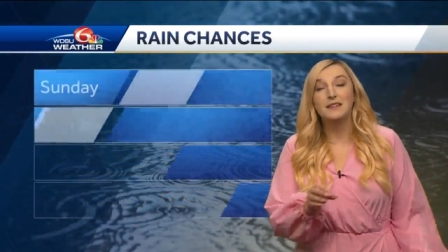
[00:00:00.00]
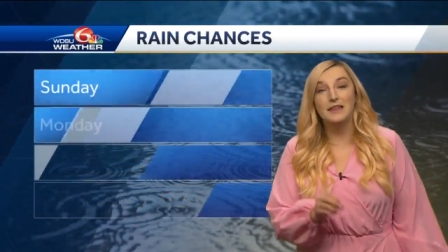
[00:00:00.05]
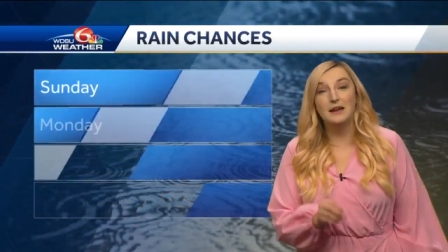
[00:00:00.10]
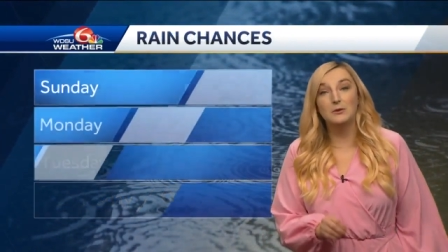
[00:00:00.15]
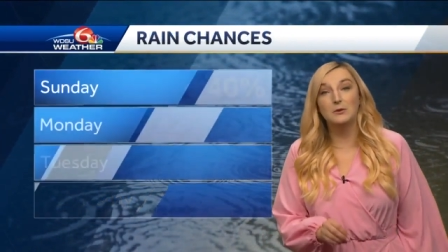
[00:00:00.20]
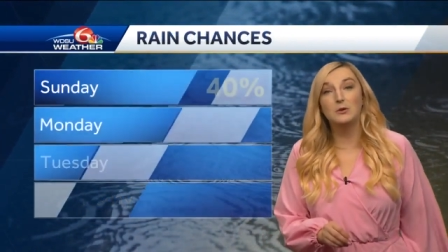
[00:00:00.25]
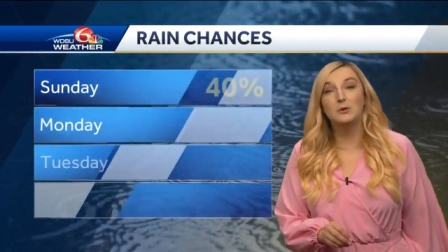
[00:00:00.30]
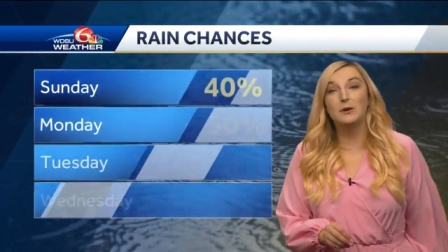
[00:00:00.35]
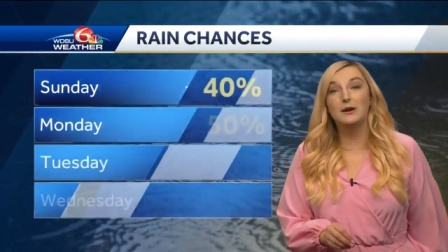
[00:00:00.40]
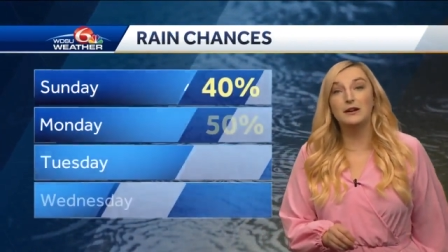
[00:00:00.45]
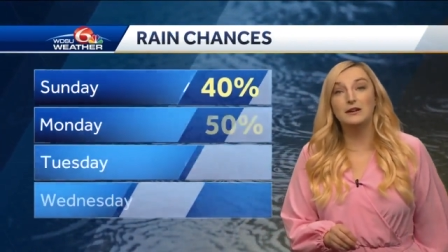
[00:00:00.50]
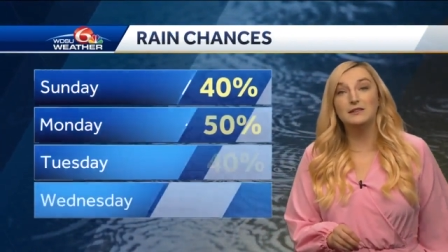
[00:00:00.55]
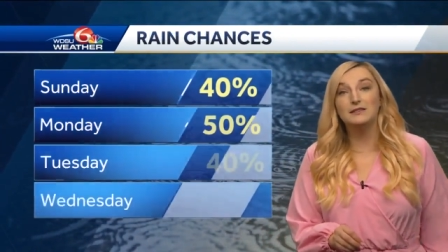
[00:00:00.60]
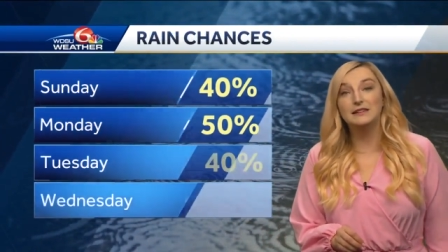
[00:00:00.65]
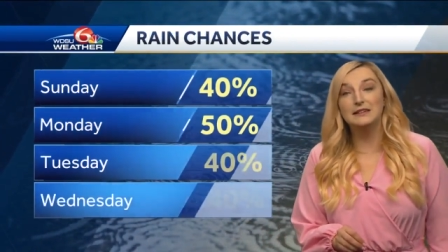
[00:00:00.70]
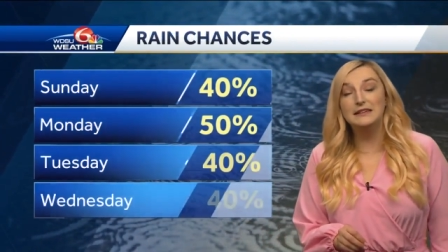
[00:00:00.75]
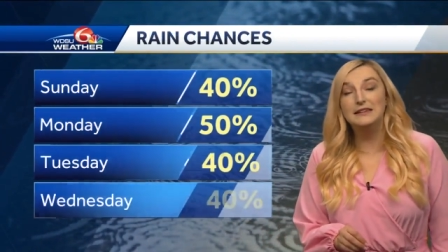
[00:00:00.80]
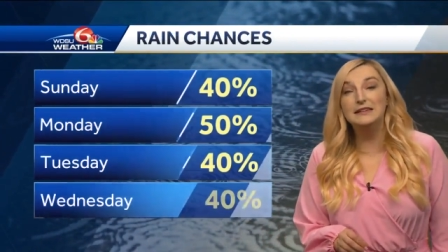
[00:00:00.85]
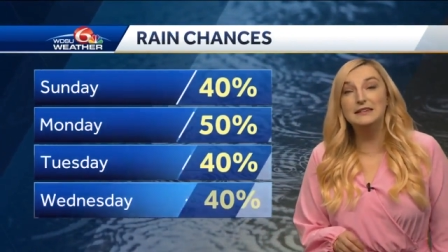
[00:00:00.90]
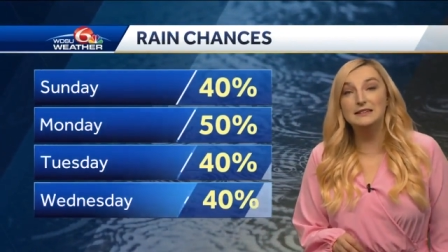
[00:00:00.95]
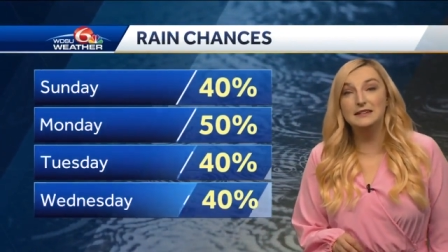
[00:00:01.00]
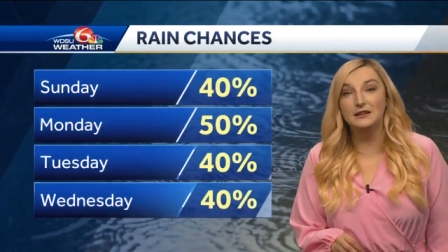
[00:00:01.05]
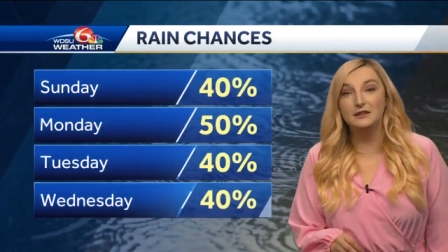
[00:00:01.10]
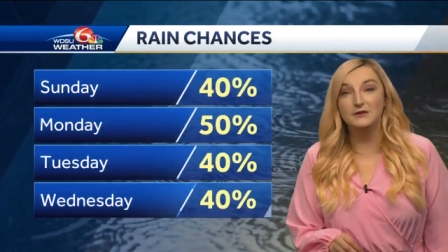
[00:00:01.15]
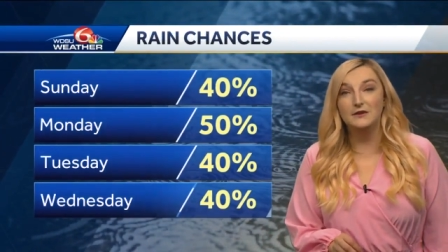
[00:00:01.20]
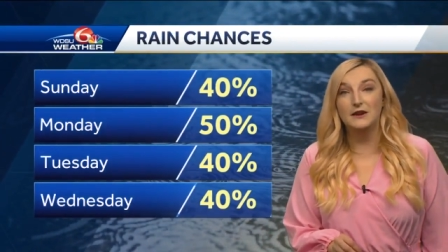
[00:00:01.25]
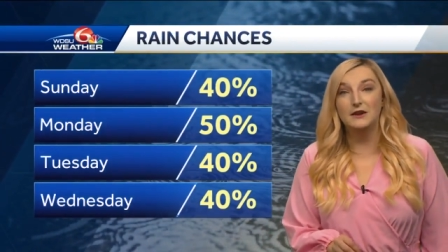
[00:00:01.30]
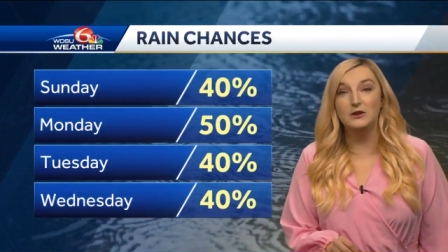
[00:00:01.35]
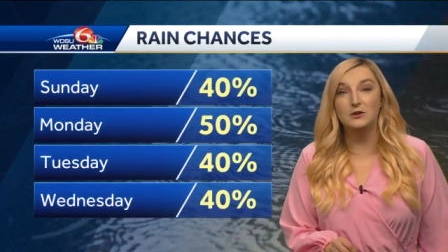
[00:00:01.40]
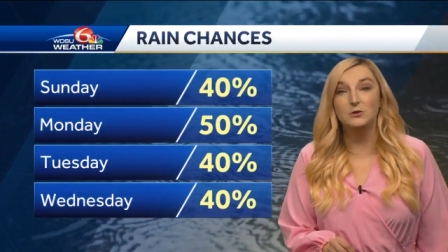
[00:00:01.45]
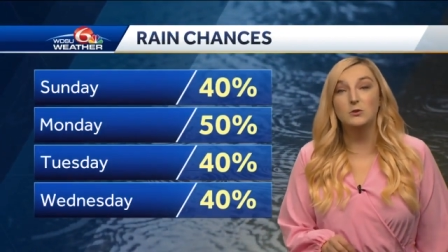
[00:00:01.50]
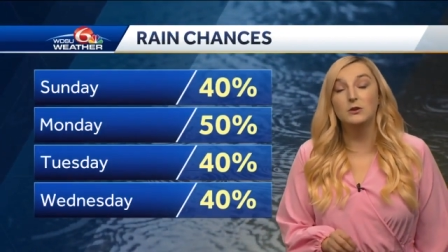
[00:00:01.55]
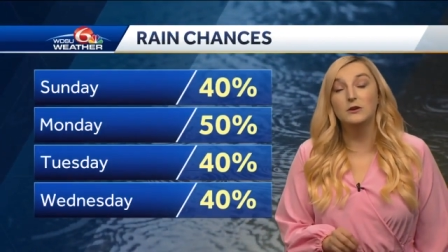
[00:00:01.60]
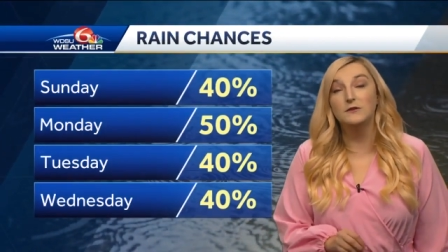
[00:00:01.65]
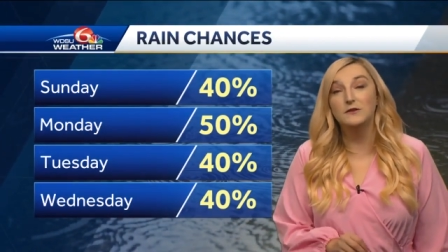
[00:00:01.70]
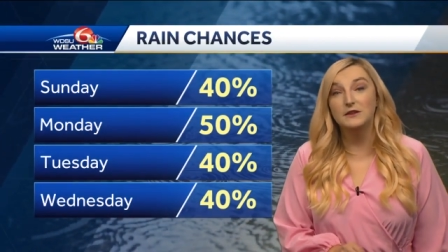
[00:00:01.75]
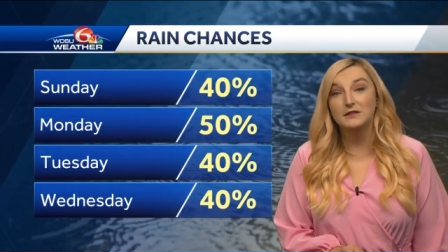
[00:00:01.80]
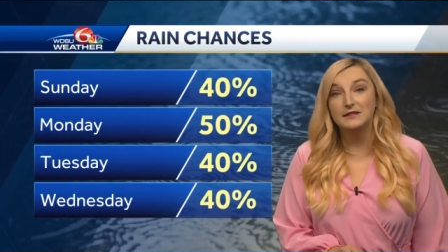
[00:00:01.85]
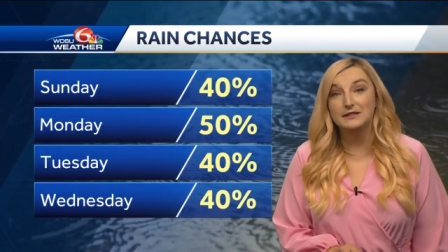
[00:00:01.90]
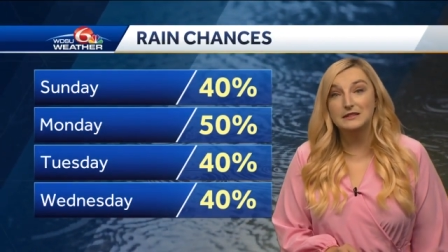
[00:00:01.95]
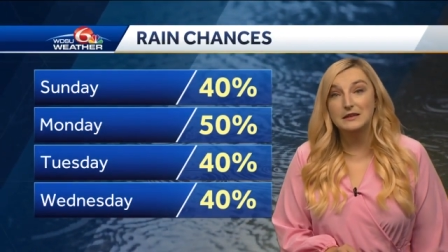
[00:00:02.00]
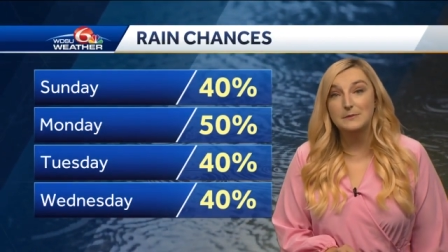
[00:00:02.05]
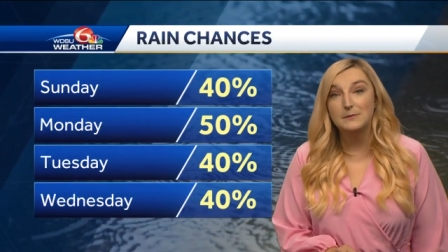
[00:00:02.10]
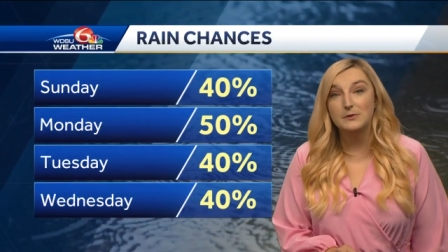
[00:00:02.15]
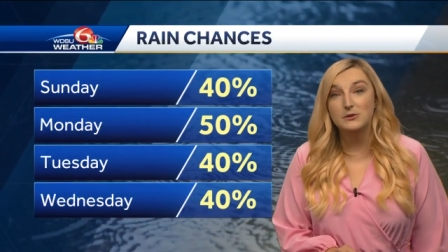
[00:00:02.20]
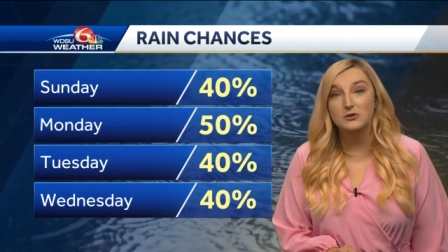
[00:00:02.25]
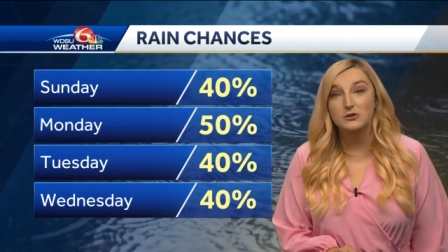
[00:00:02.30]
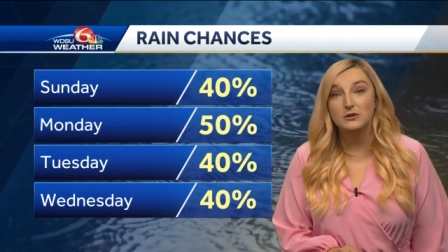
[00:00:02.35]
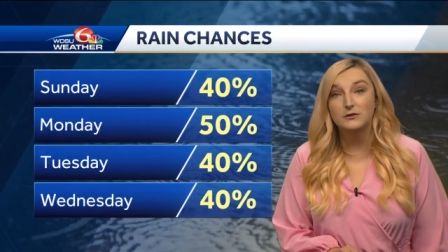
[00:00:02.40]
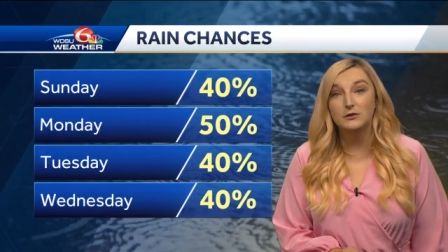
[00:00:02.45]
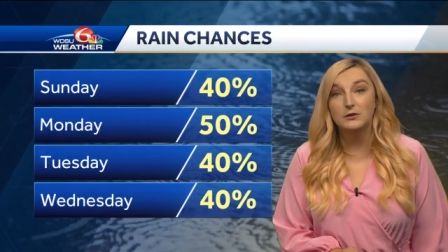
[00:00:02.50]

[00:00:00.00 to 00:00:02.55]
That requires a heat index value or feels like temperature